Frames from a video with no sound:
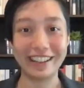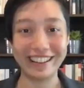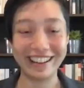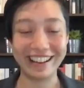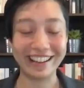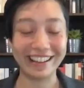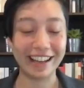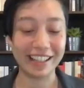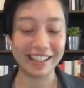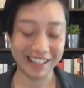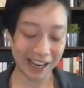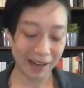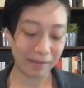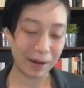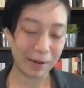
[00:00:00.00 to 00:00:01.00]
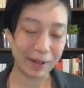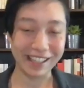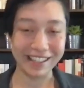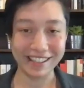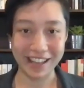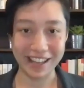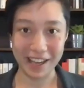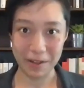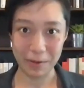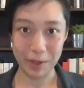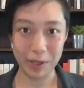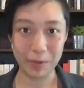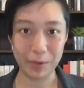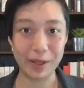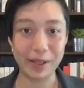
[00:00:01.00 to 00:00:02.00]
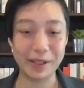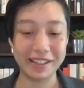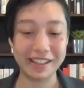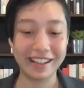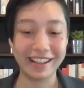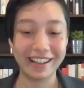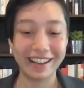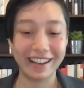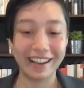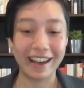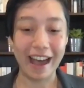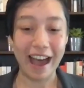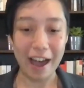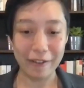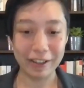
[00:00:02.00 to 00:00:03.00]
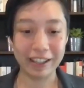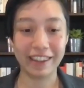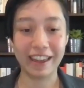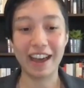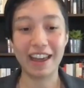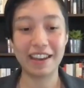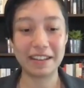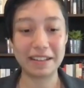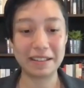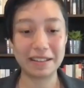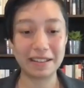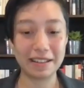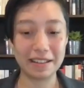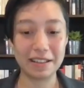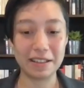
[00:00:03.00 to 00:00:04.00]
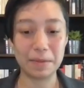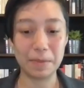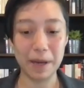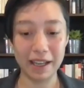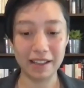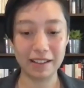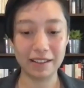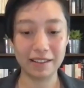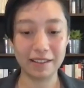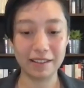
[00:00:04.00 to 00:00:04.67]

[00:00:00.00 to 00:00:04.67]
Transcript: And I stand by what I said, which was having that debate